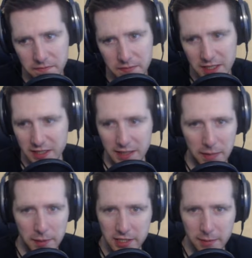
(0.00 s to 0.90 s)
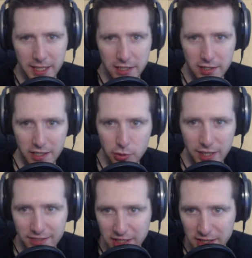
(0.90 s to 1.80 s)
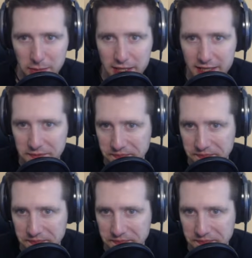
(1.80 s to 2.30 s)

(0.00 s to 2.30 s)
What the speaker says: Let's see, maybe somebody can Sludge Wave for some reason.